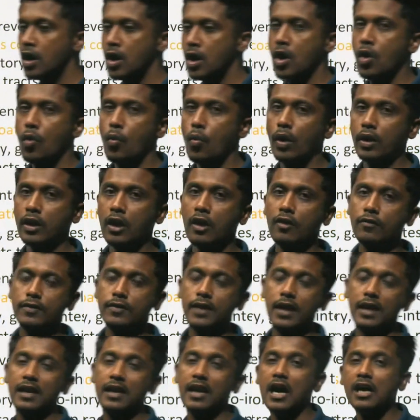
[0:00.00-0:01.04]
one of the
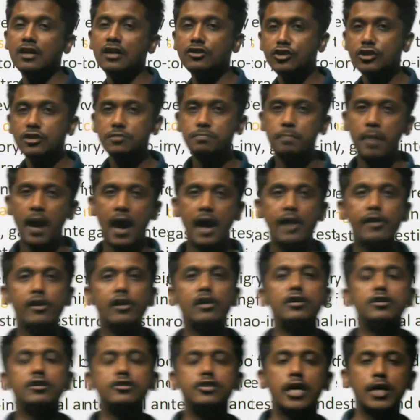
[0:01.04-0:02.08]
largest
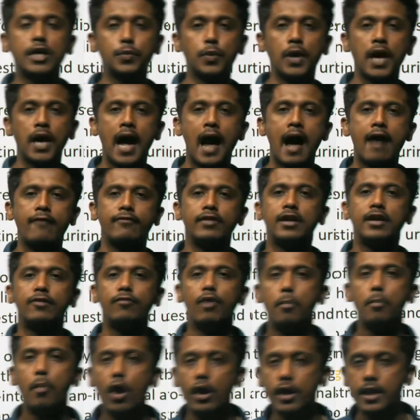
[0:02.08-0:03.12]
barriers that we have in our
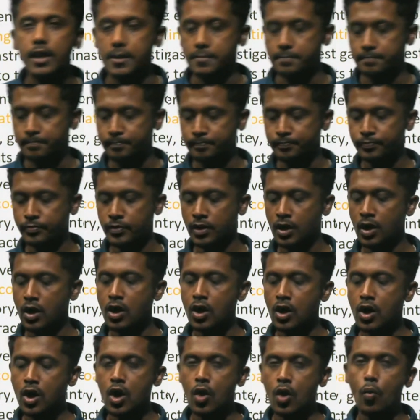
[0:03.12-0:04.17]
body.
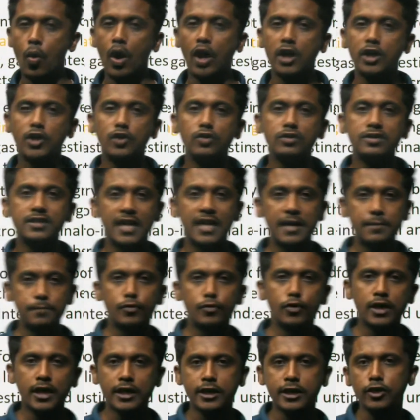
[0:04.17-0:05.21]
What do skin
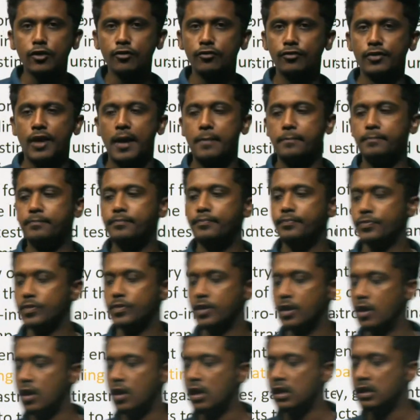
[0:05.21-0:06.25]
protect you from?
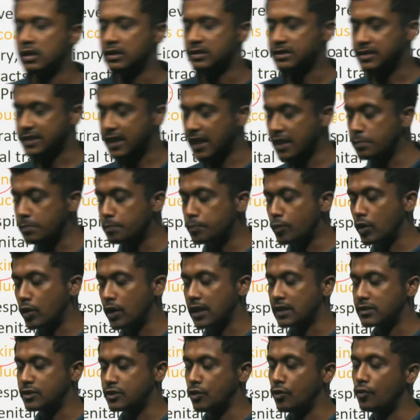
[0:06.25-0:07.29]
Skin
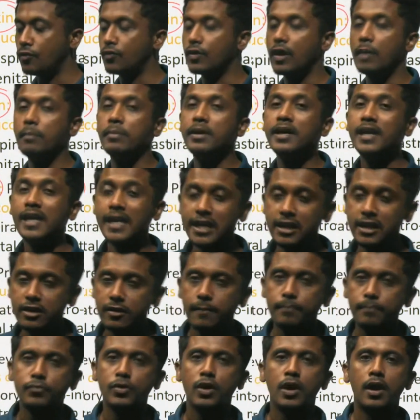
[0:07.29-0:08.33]
protects you from heat,
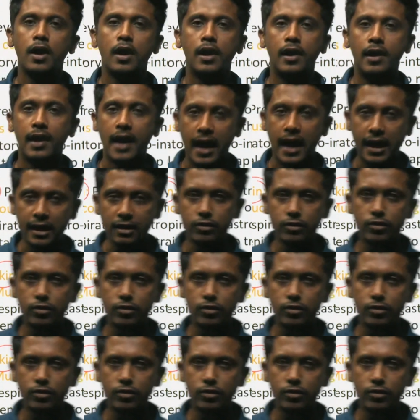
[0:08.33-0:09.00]
light,